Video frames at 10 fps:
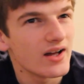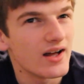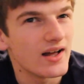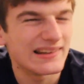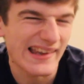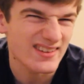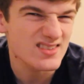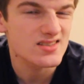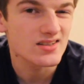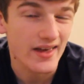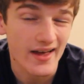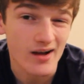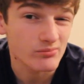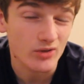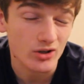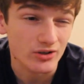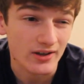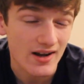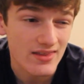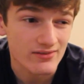Lent, yeah, I'm not
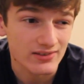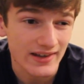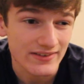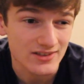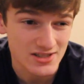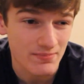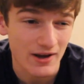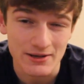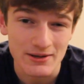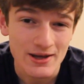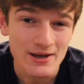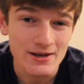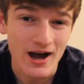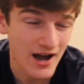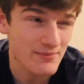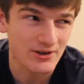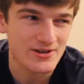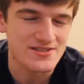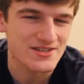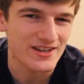doing anything for Lent, despite I'm a
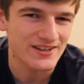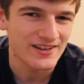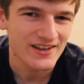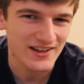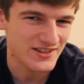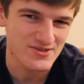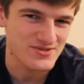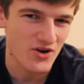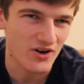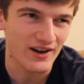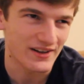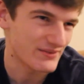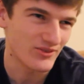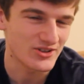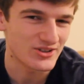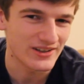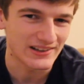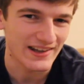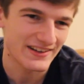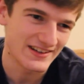Christian and Hugh's not, and I'm not
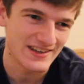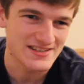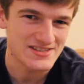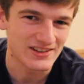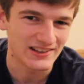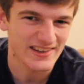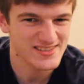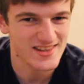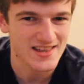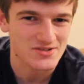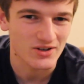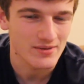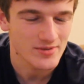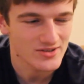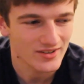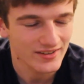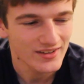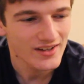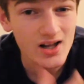doing Lent and he is doing Lent, so that's quite amusing.